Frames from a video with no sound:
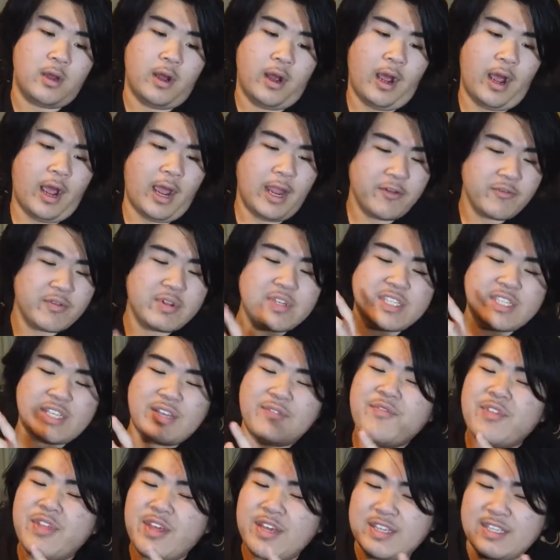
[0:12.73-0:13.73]
I
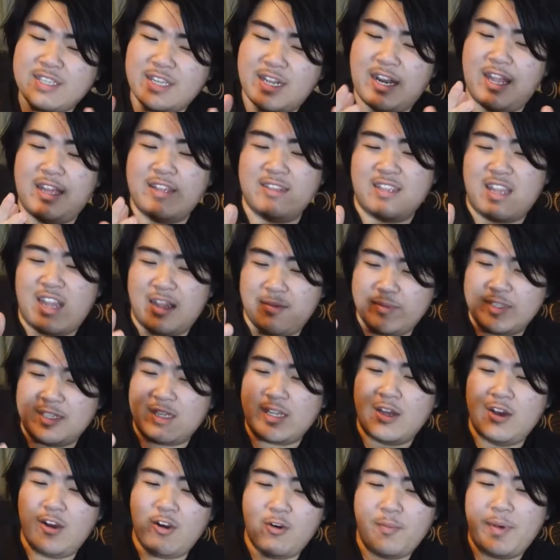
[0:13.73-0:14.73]
received this a long time
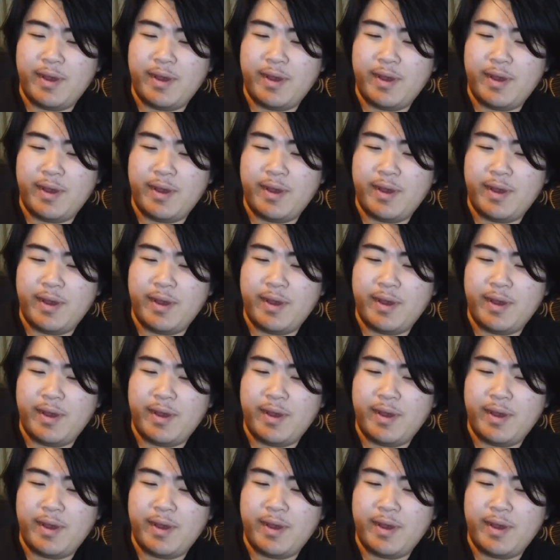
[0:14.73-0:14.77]
ago,